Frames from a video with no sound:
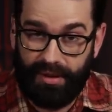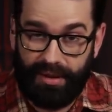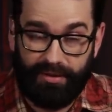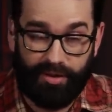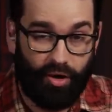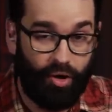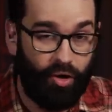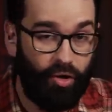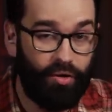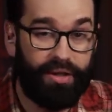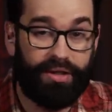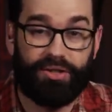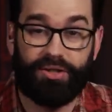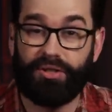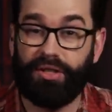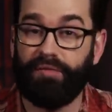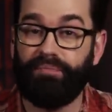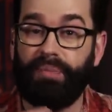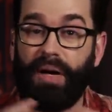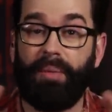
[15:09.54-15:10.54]
in the whole
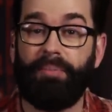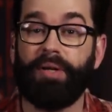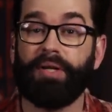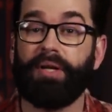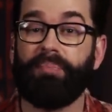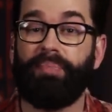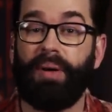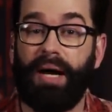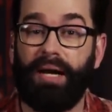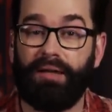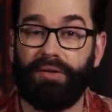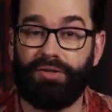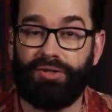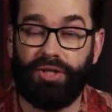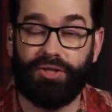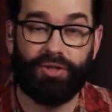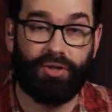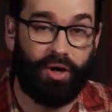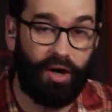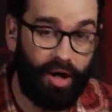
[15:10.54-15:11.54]
history of public
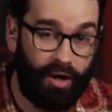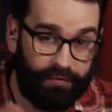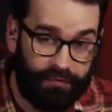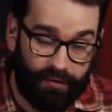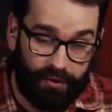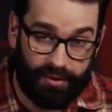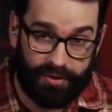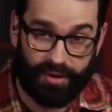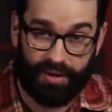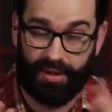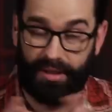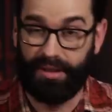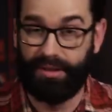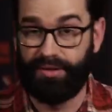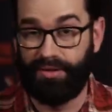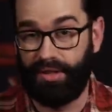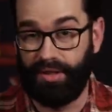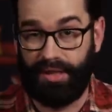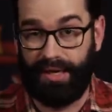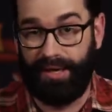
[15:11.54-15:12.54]
apologies offered
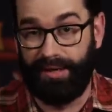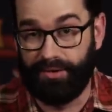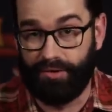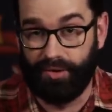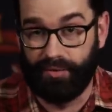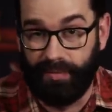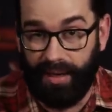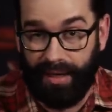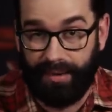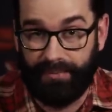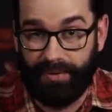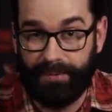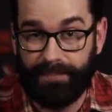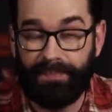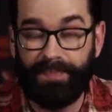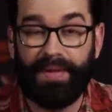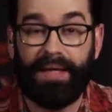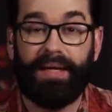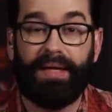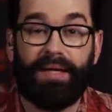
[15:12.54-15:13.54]
to the cancel mob,
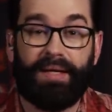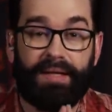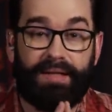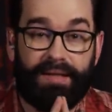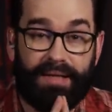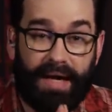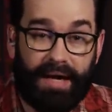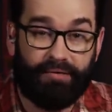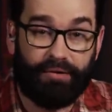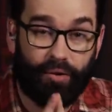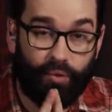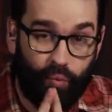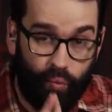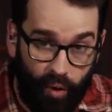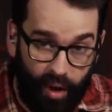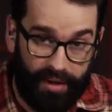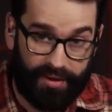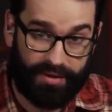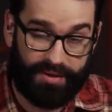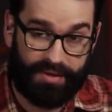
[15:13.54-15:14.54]
never
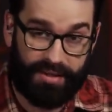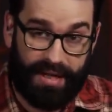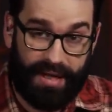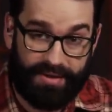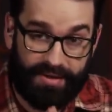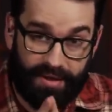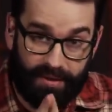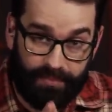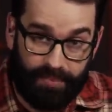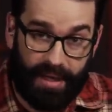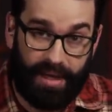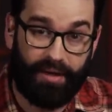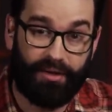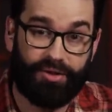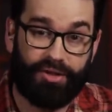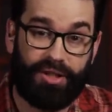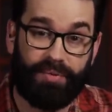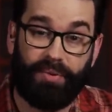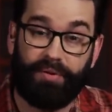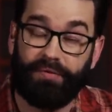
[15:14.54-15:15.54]
once has an
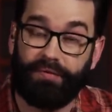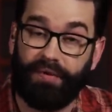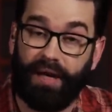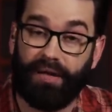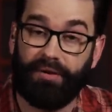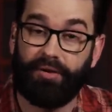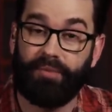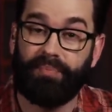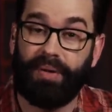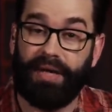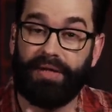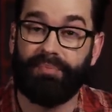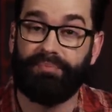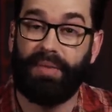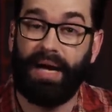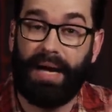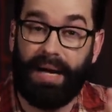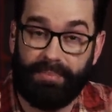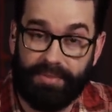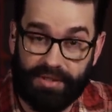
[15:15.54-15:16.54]
apology been followed by the
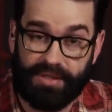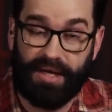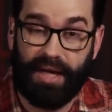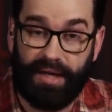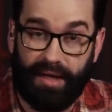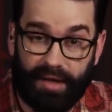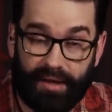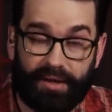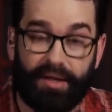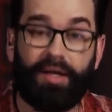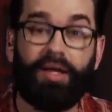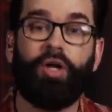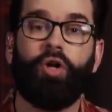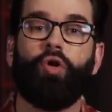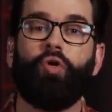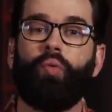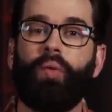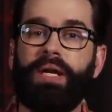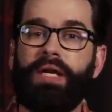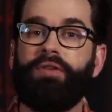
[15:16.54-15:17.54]
mob saying,
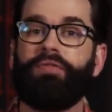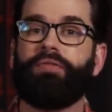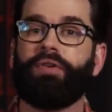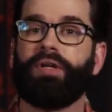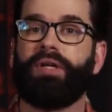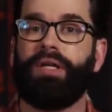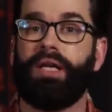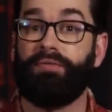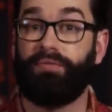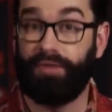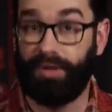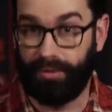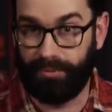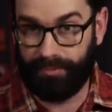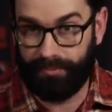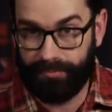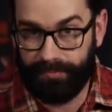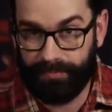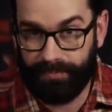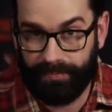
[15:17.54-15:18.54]
We forgive
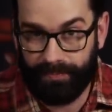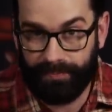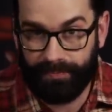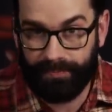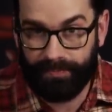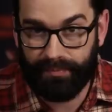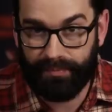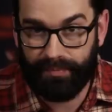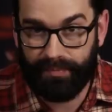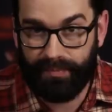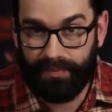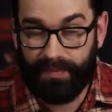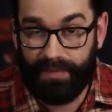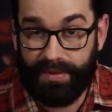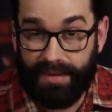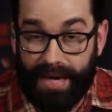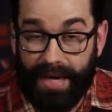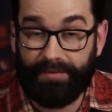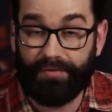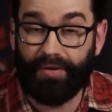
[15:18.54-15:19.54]
you.
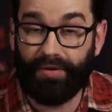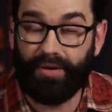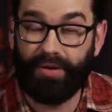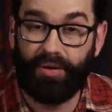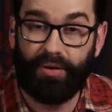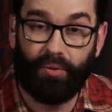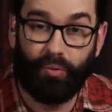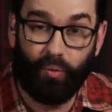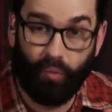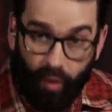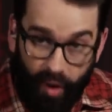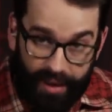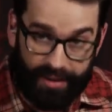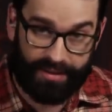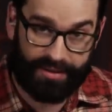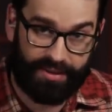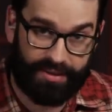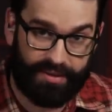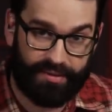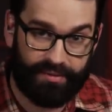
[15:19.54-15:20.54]
Never
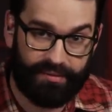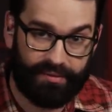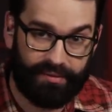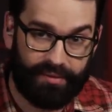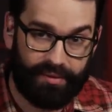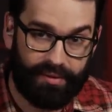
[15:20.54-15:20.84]
once.